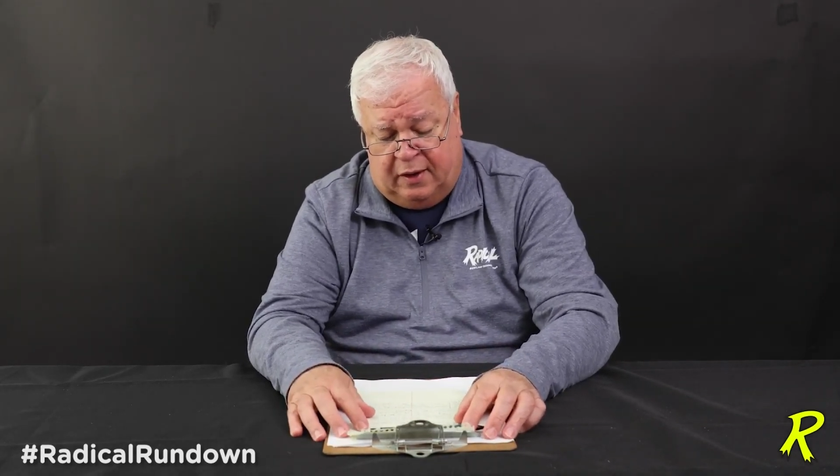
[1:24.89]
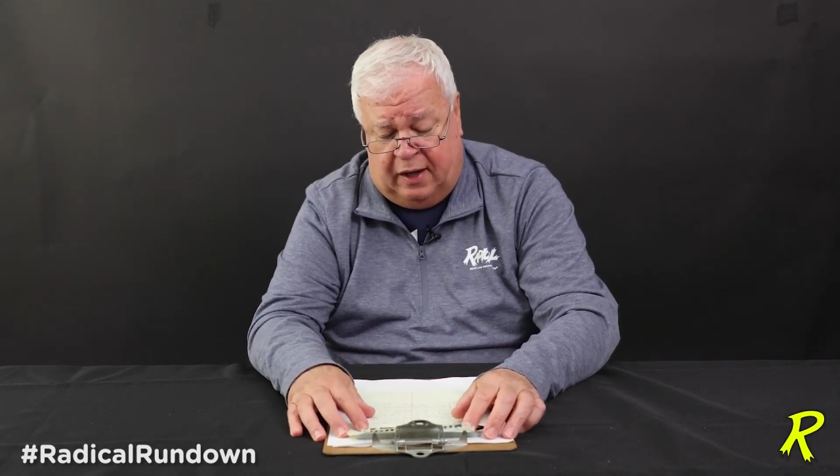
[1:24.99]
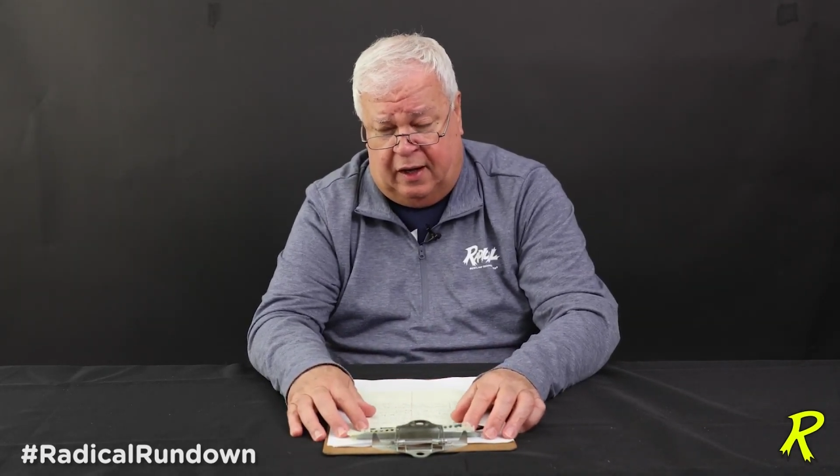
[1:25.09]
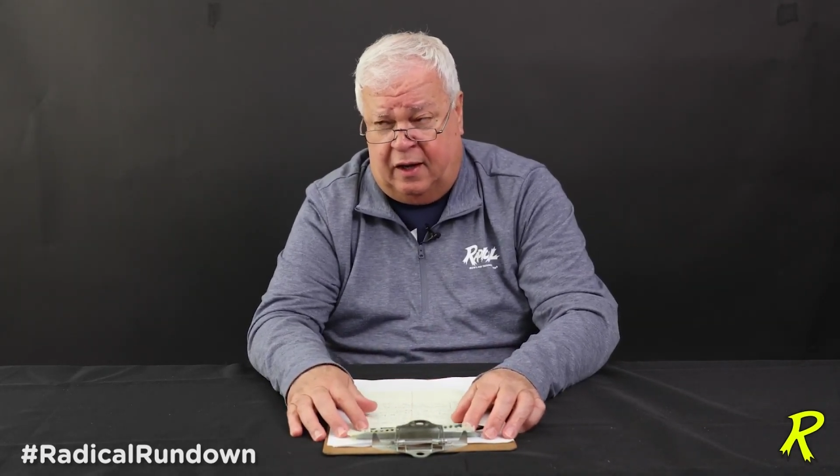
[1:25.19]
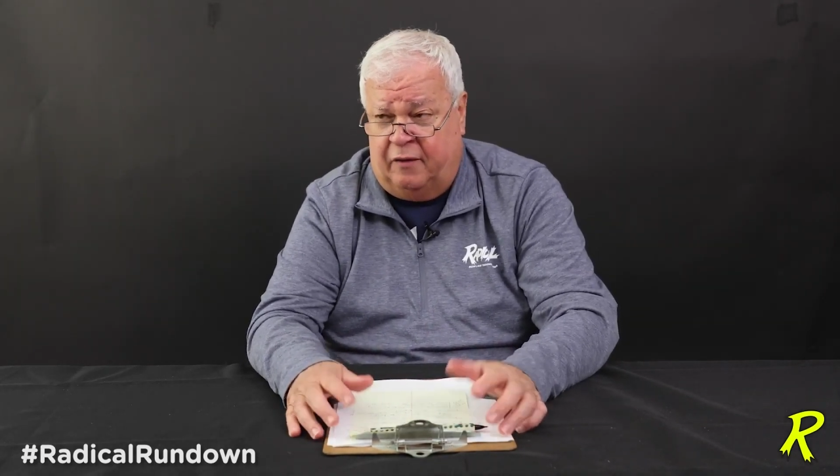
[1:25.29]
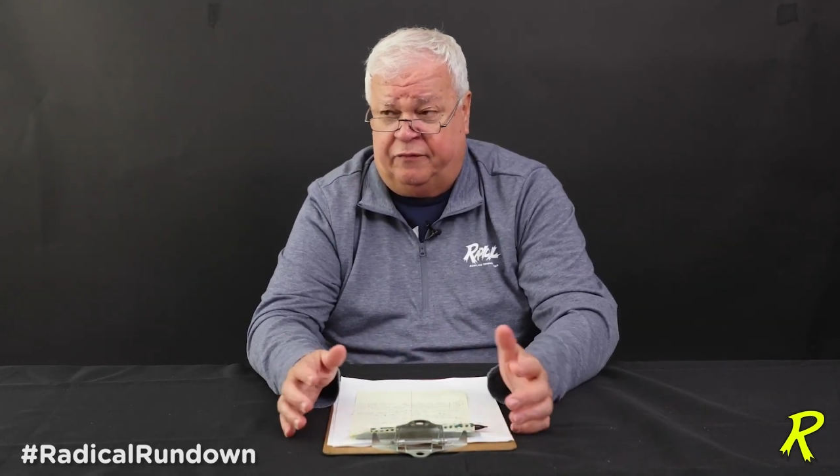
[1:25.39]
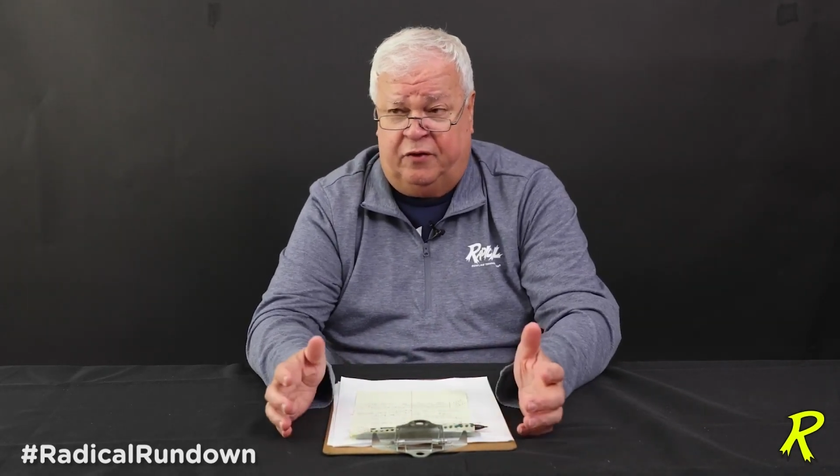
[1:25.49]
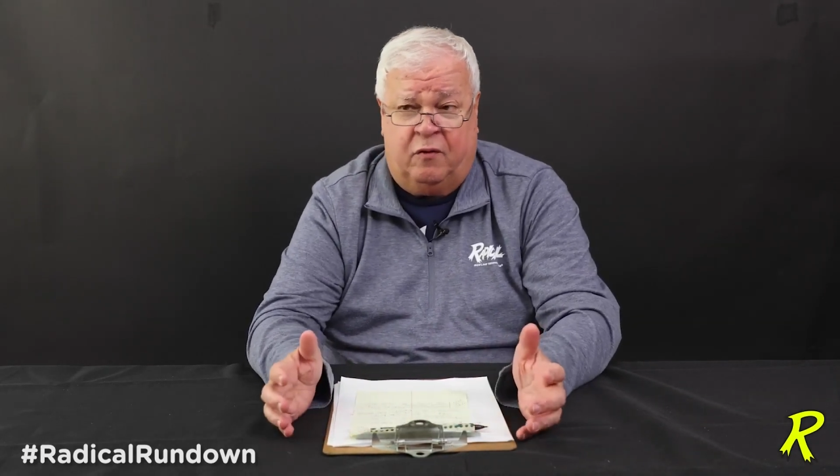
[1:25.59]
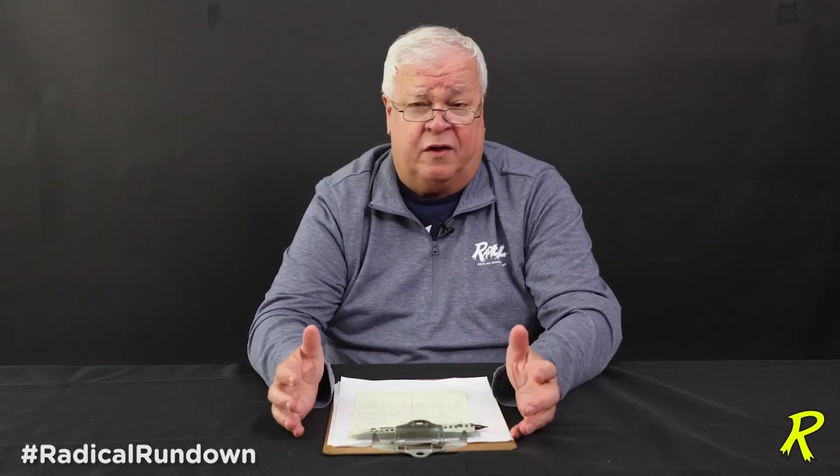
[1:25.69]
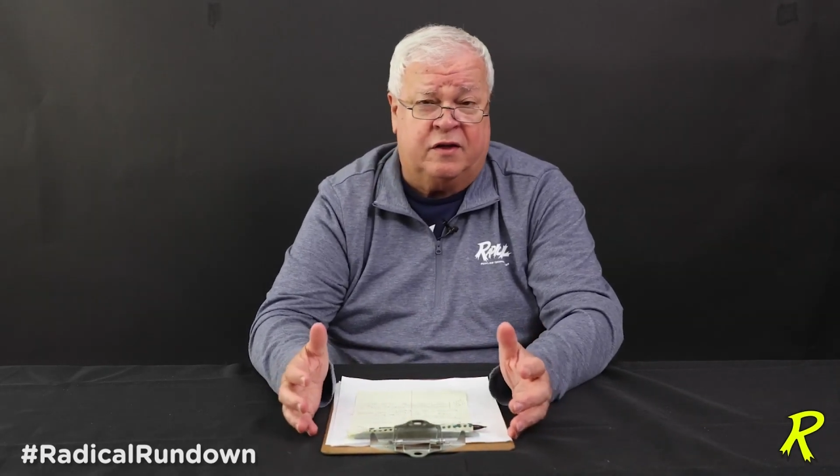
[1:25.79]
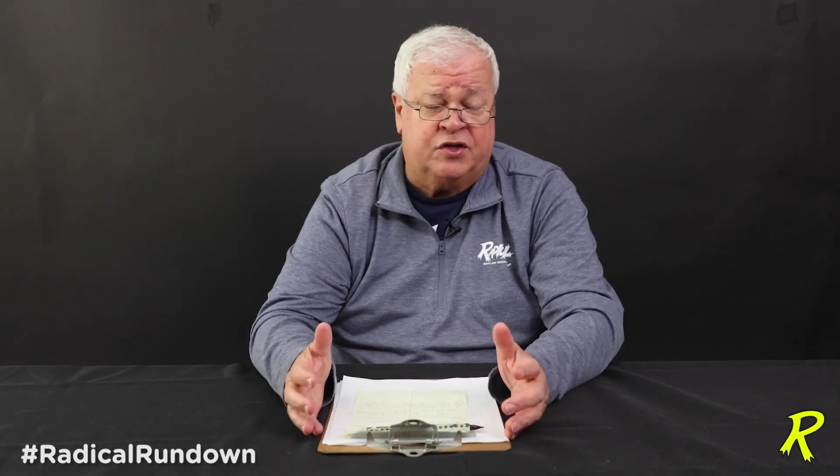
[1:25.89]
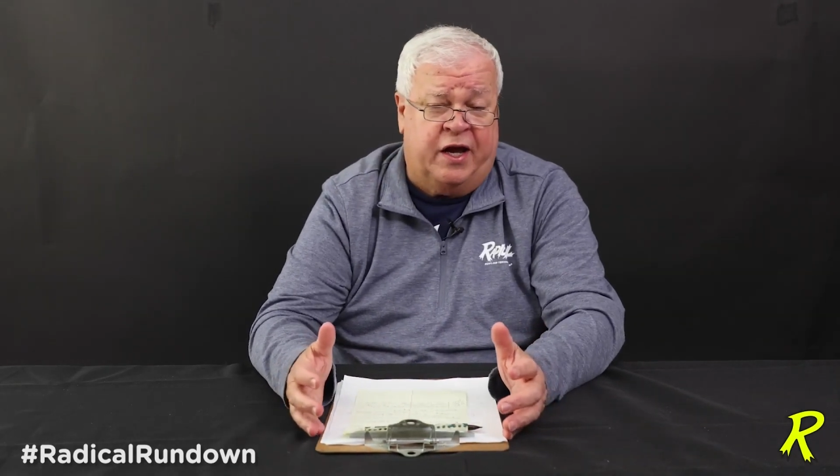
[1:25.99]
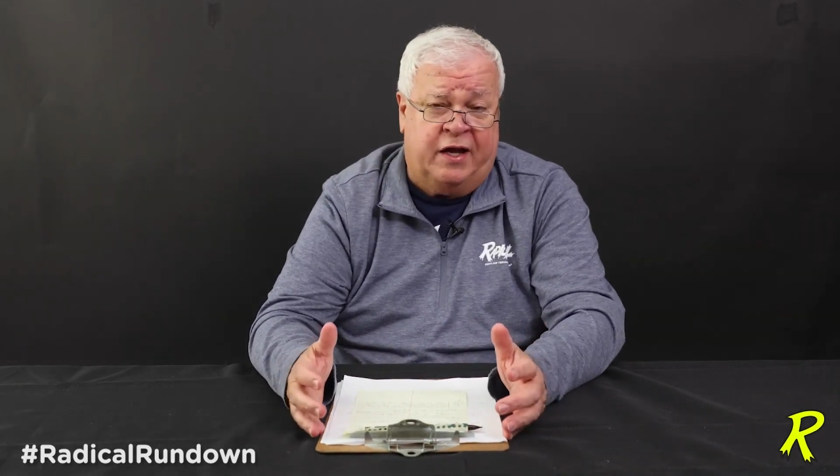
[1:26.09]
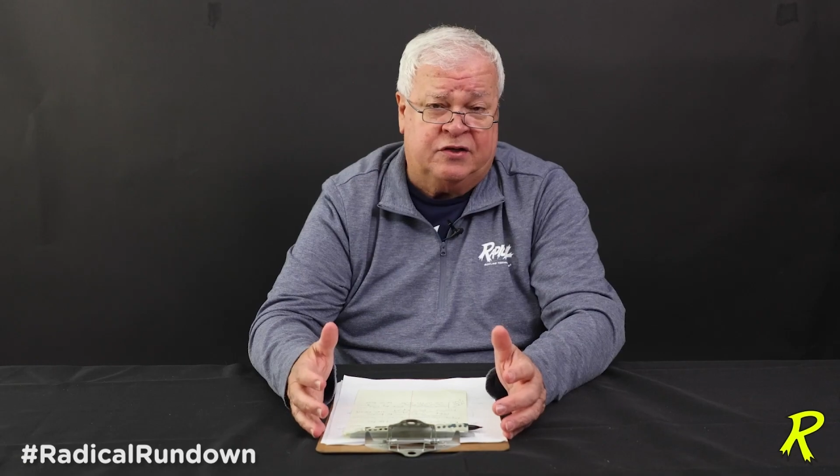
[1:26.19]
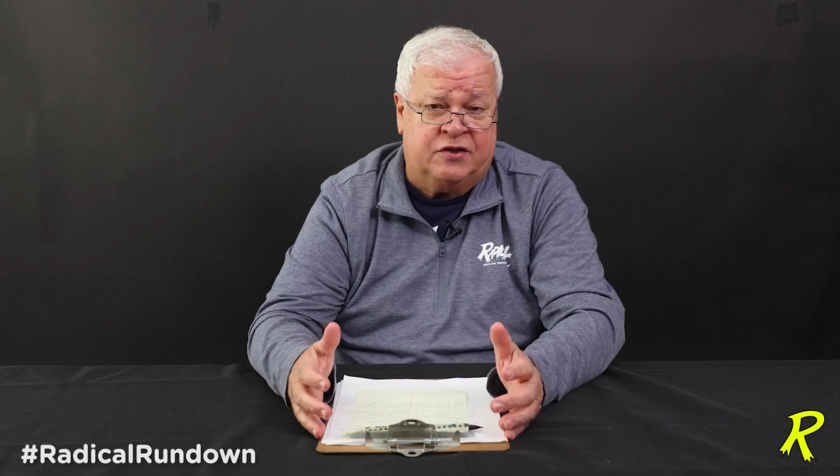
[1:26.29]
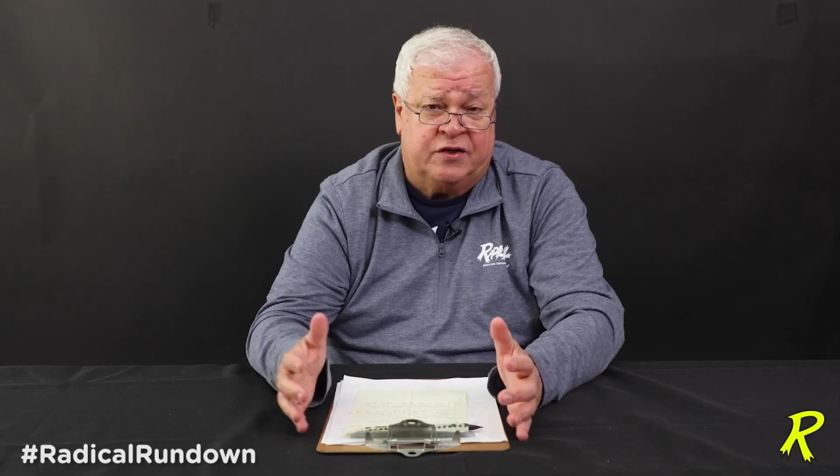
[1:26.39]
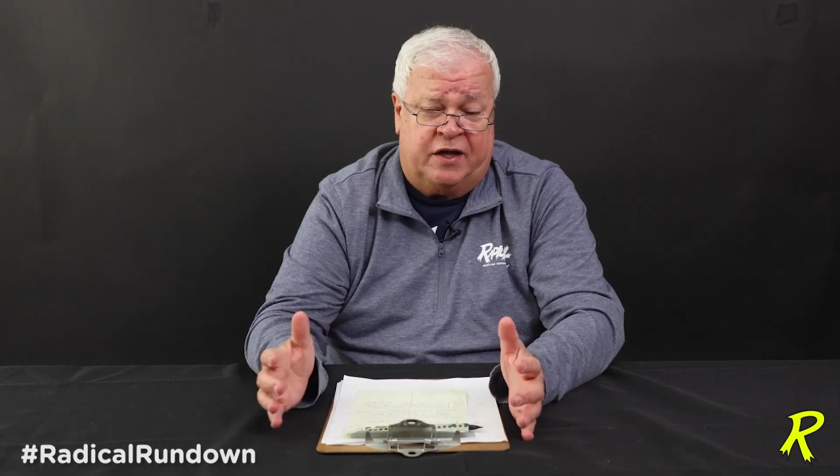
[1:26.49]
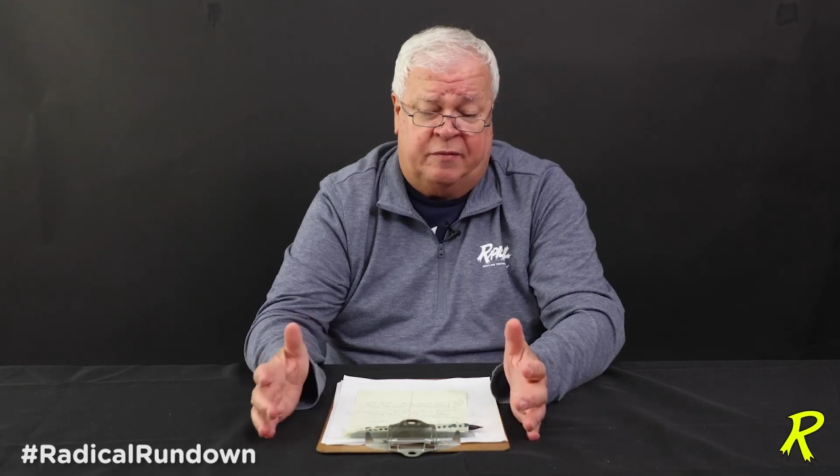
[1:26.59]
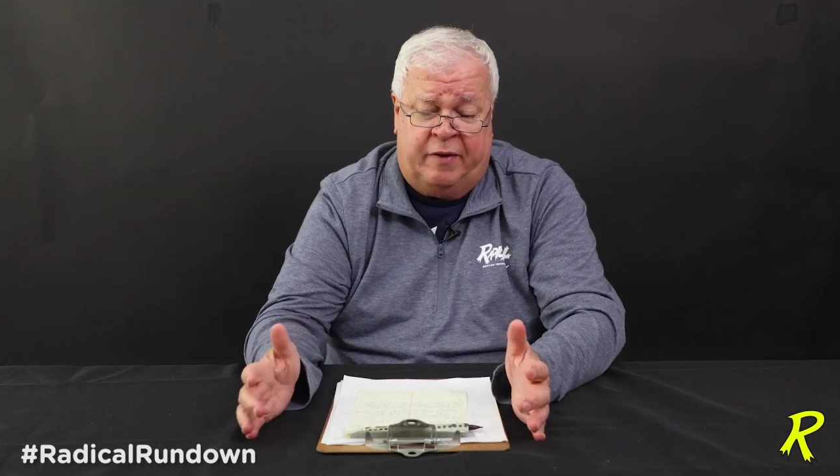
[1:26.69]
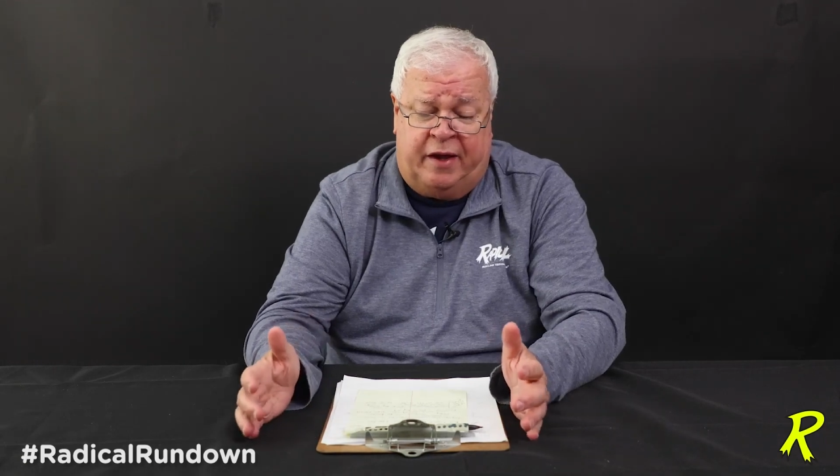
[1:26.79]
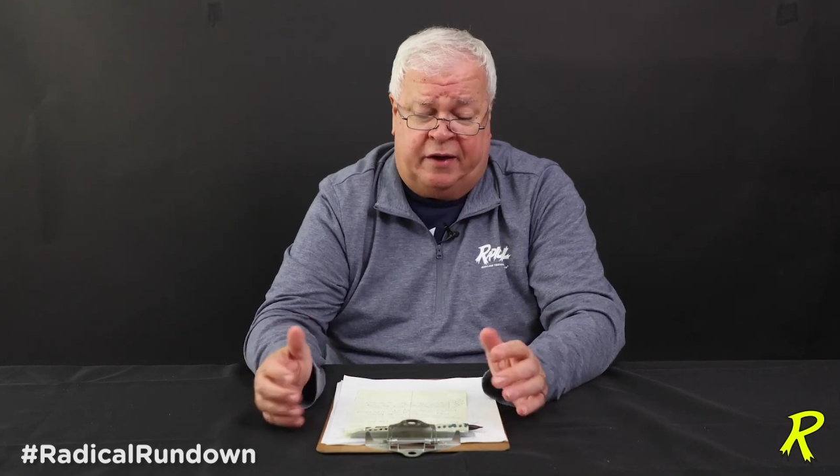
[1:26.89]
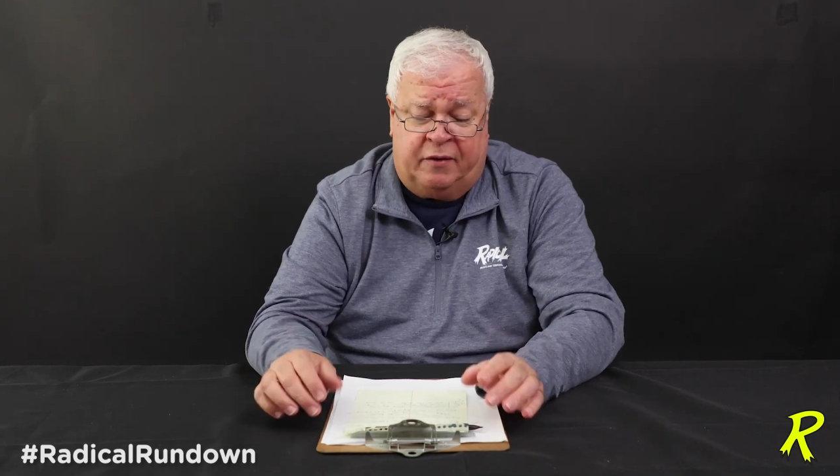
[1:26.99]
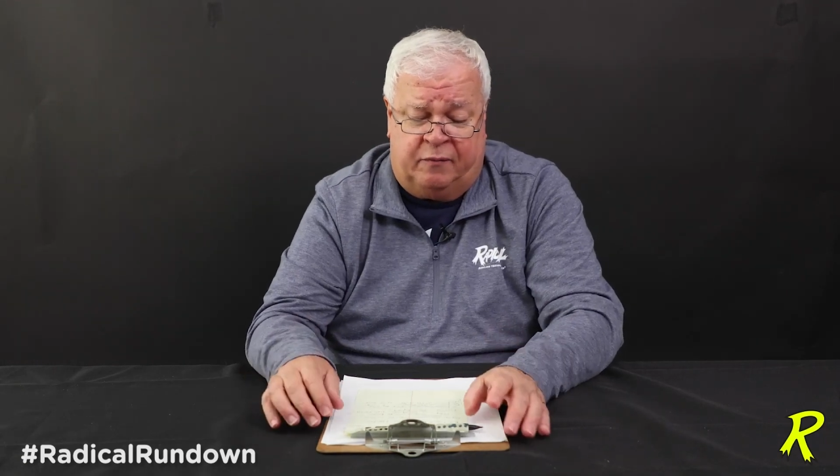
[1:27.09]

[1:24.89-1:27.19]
A few other changes that you make